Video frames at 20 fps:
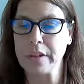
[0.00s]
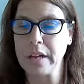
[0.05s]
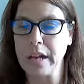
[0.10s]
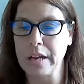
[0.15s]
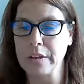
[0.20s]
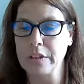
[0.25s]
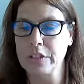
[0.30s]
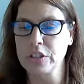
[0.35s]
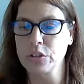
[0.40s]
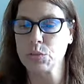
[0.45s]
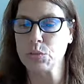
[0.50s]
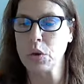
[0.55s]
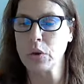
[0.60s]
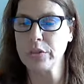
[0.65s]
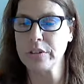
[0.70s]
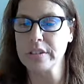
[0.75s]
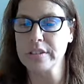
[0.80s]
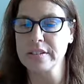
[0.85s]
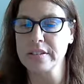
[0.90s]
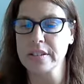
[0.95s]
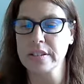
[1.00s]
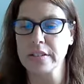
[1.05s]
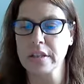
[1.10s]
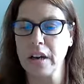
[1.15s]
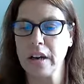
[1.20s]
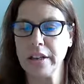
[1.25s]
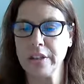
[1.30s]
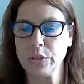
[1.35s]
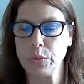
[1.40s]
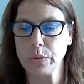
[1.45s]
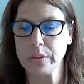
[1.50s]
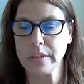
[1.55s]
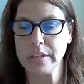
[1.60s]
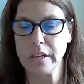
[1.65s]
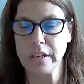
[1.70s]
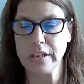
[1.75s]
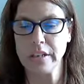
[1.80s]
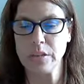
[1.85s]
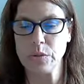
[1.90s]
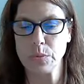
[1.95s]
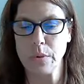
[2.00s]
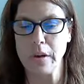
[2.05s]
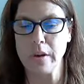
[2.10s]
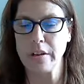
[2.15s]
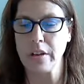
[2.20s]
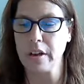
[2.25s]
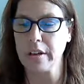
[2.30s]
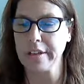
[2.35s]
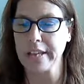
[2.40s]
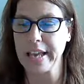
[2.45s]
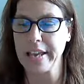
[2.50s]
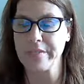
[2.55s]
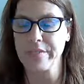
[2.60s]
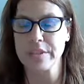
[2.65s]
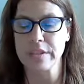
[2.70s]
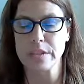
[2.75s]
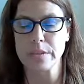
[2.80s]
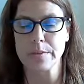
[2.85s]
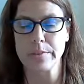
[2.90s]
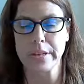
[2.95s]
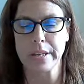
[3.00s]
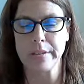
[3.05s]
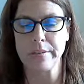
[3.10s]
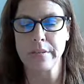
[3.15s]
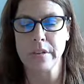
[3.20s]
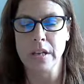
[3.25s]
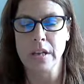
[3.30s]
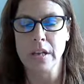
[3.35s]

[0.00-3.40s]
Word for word: I just wrote this on 929 as well. God gave this to me.